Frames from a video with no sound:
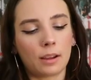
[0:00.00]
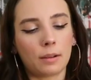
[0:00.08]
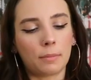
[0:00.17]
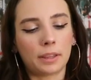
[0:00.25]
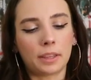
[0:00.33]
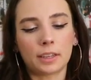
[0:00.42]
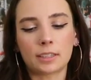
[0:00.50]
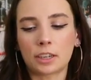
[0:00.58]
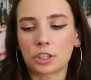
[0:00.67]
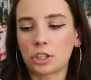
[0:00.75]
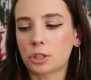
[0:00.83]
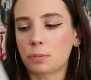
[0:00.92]
I think it's
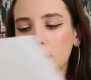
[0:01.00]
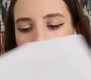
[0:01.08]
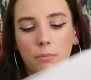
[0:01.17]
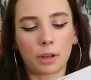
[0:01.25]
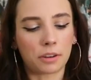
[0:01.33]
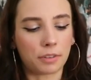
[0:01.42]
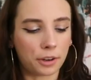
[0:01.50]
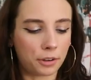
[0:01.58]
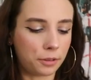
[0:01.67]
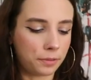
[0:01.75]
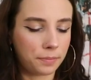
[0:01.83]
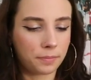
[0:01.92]
actually just pressed on black
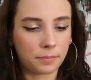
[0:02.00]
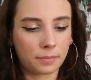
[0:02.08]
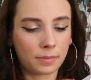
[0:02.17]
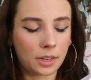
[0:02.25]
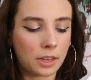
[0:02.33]
vinyl.